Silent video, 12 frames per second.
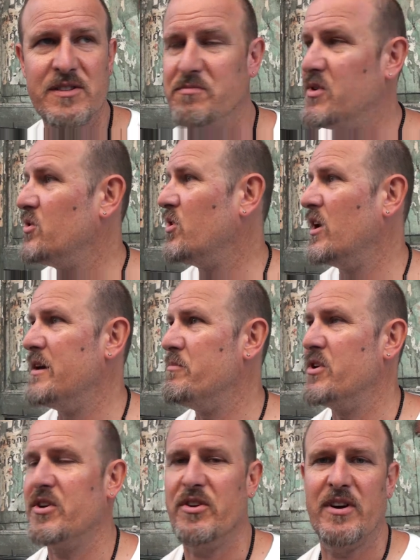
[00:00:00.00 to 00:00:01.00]
smell the
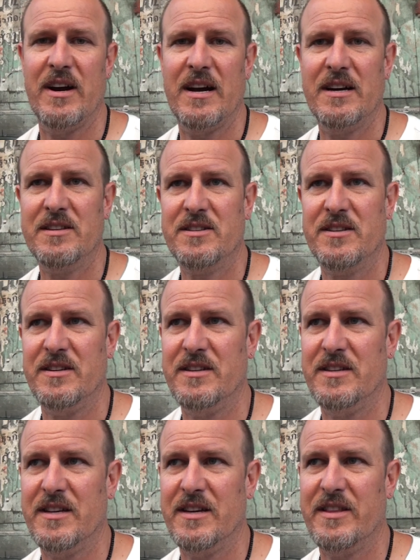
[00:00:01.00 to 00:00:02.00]
lemongrass
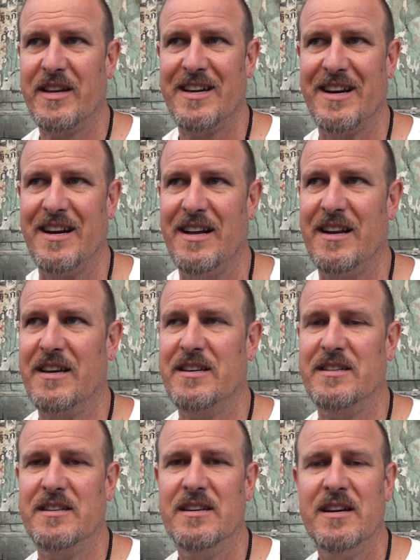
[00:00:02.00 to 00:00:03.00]
and the garlic,
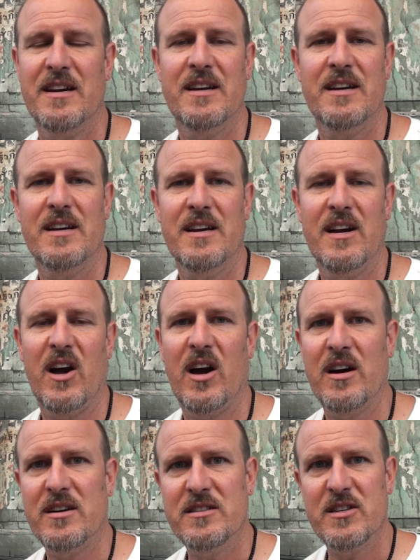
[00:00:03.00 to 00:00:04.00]
and
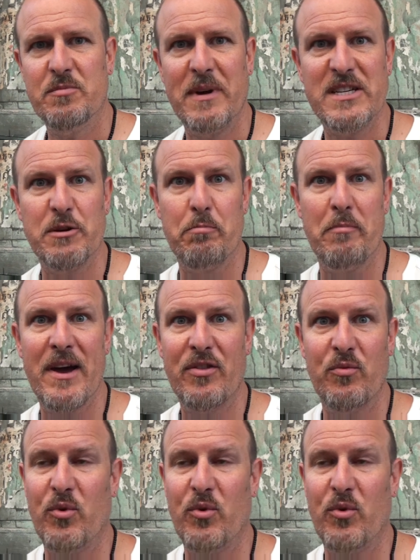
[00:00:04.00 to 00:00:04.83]
it just makes your mouth